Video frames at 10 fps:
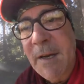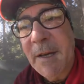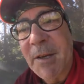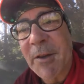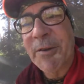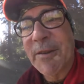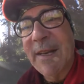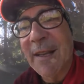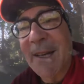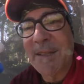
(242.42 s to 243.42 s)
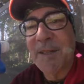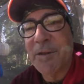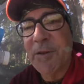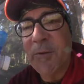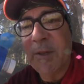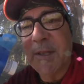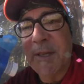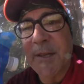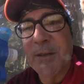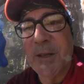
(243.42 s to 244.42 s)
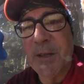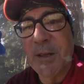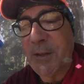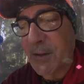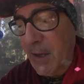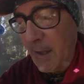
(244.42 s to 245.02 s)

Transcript: Another thing I like to do with these is